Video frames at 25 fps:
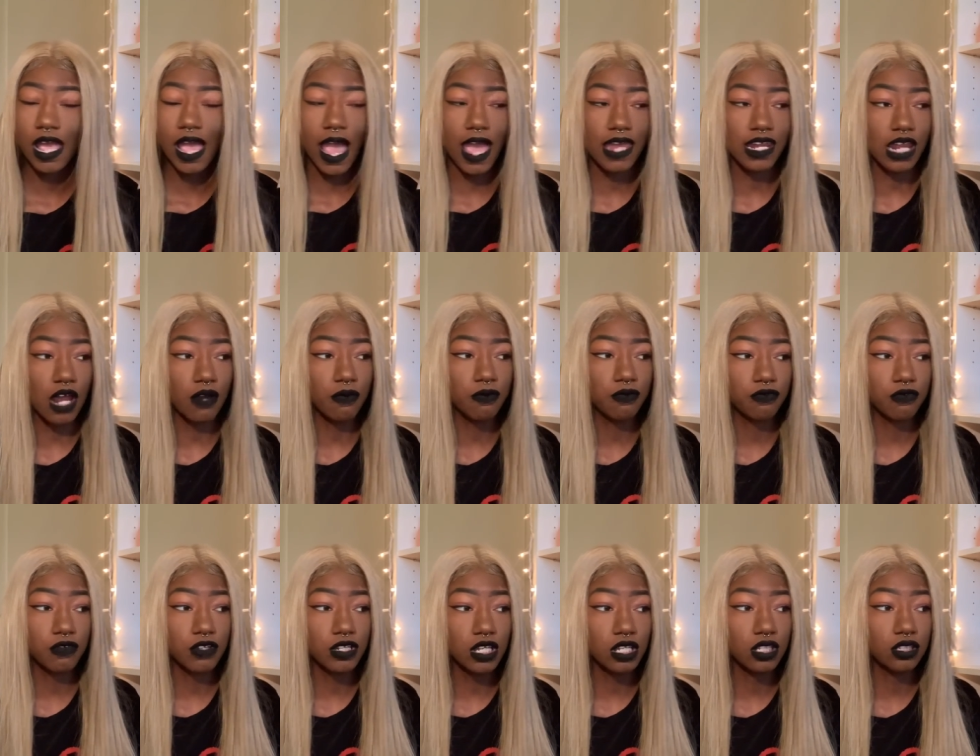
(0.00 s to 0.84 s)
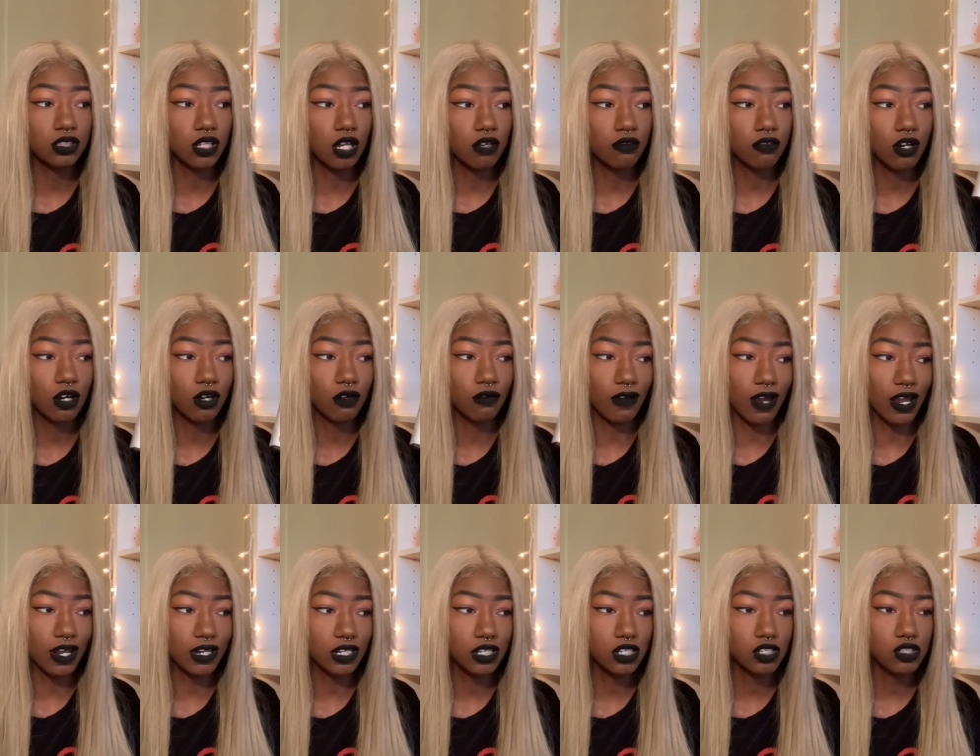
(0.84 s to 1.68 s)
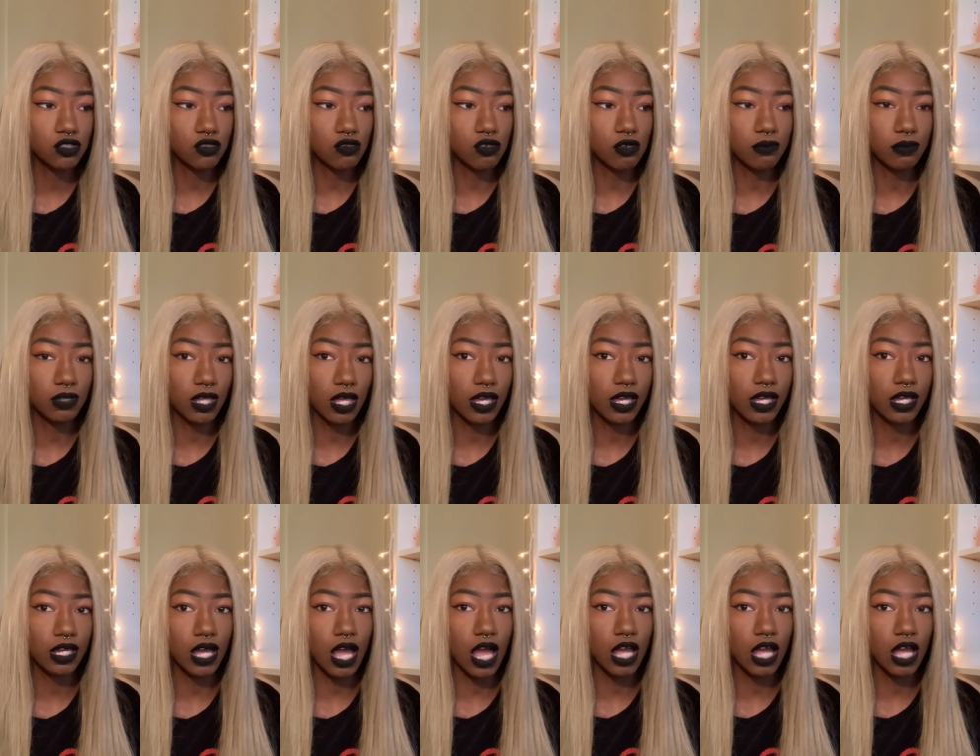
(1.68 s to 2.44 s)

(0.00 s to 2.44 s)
and I freaking love her writing, so I'm like,